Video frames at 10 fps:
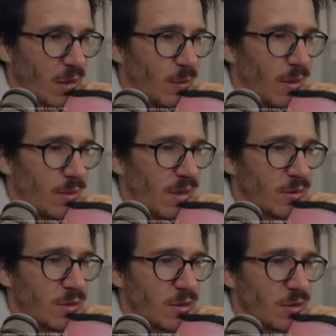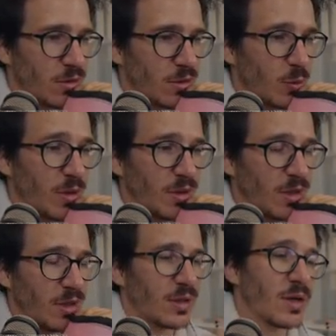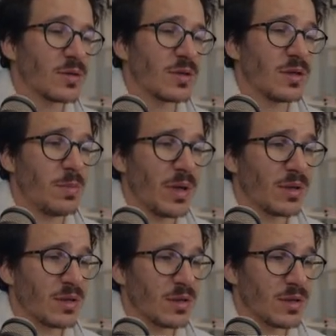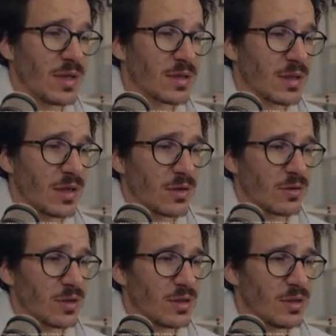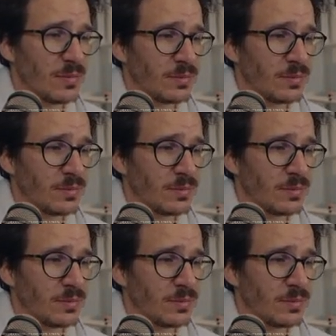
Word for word: Wow, now it's installing 29,000 dependencies. That's kind of crazy.